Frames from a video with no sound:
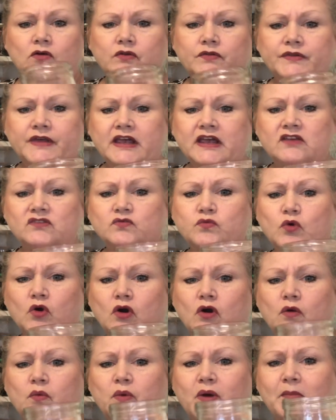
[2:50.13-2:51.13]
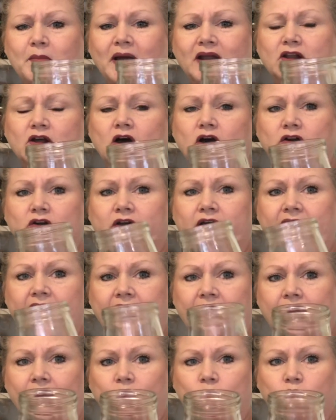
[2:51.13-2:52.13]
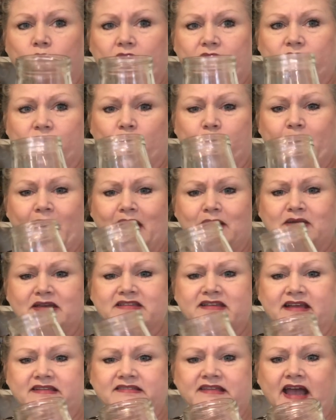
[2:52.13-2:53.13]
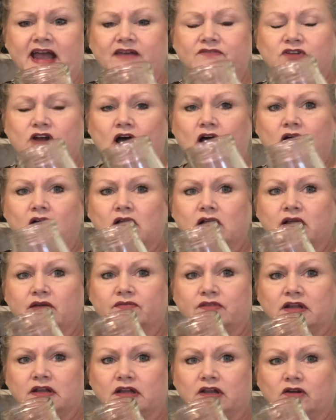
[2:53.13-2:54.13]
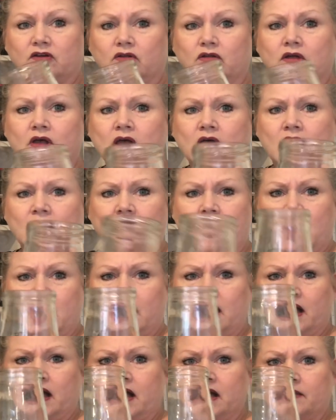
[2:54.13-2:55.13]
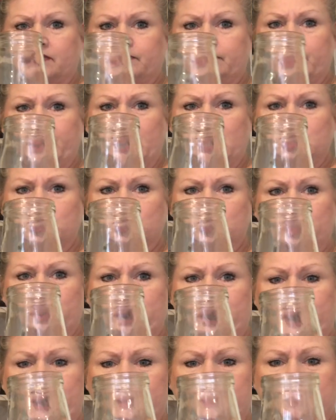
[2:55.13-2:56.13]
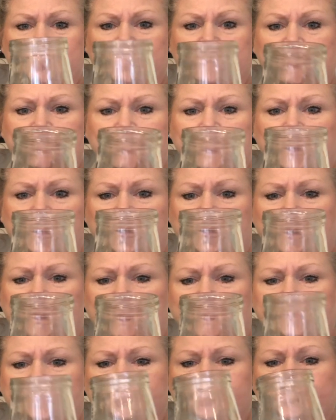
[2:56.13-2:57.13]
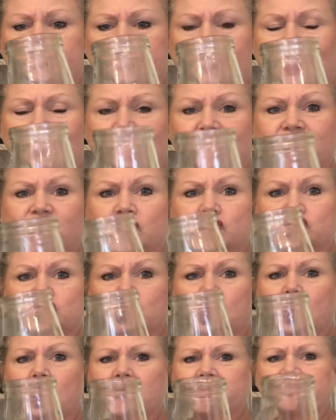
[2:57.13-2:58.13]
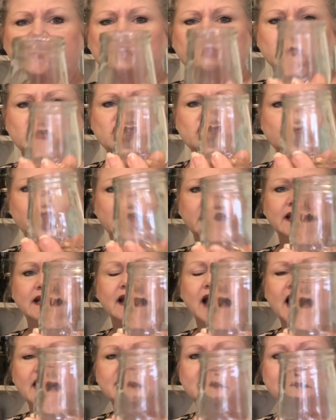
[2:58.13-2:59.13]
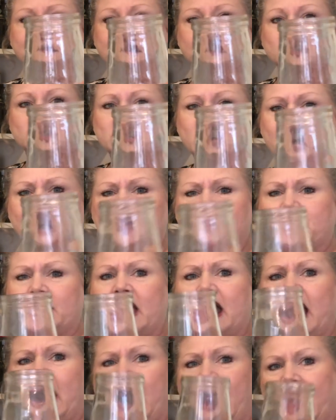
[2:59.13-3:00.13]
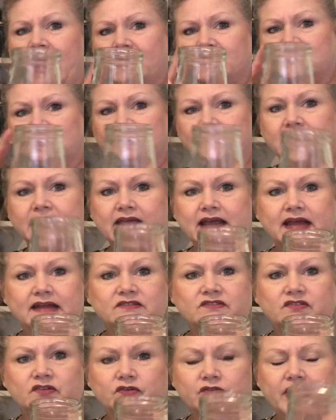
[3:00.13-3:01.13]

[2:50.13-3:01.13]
these were when my daughter had one of her babies. I saved all of the little beech nut baby food jars. I just really liked the shape. I had the lids, they're